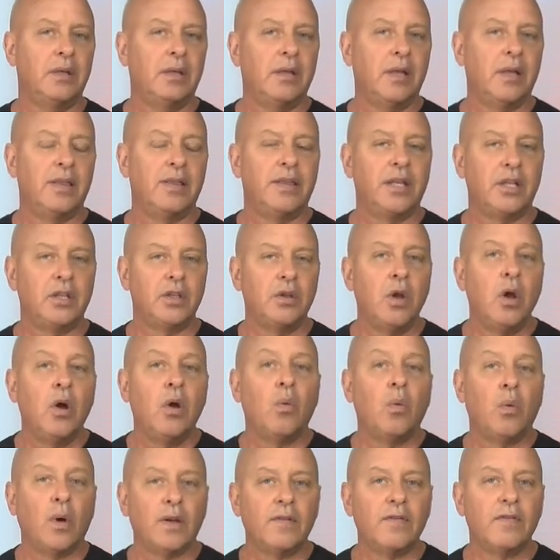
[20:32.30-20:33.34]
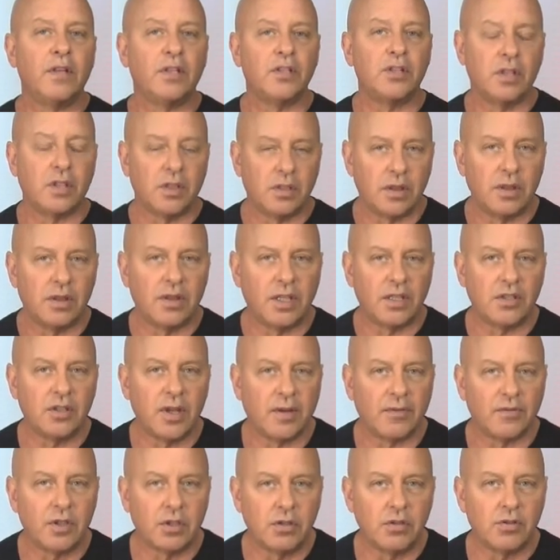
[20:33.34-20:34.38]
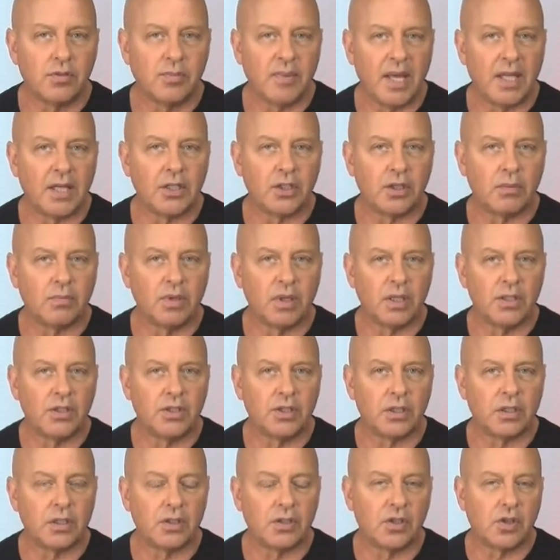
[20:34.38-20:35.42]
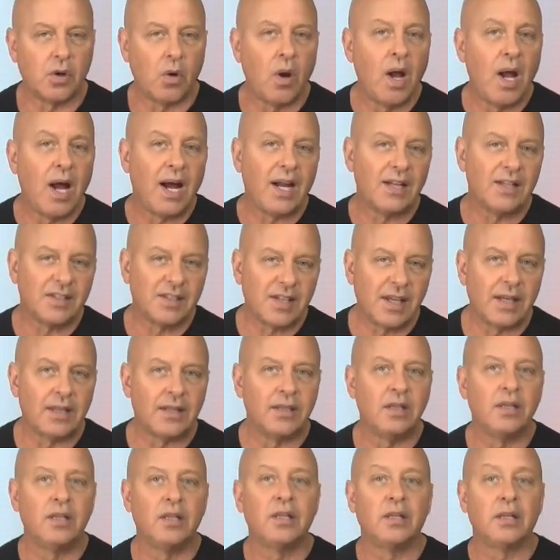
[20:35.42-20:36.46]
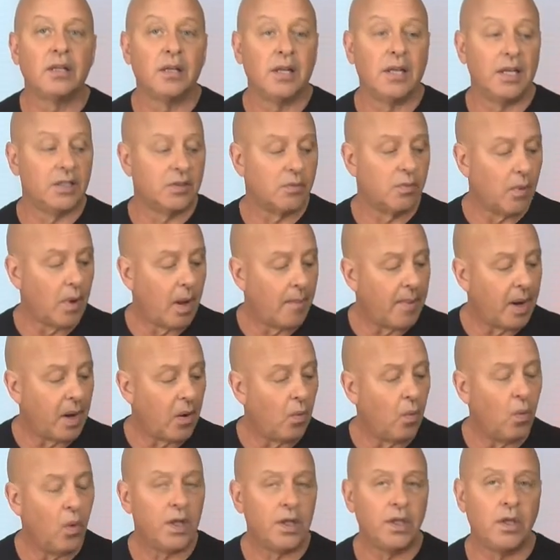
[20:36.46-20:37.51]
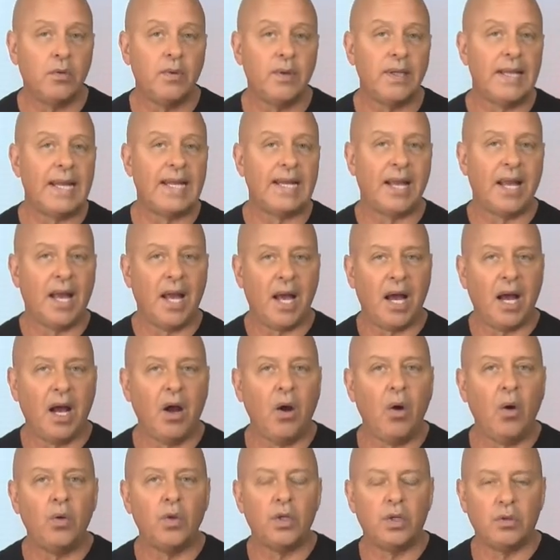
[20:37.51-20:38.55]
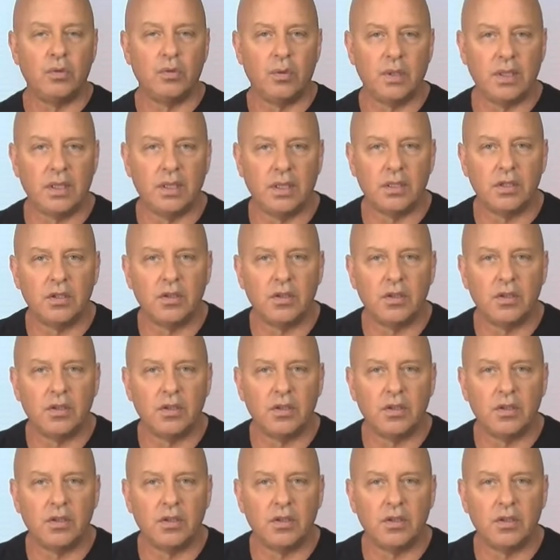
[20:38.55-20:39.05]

then one of the things you have to do is manage your blood sugar. So I said, it's about what you eat and how you eat.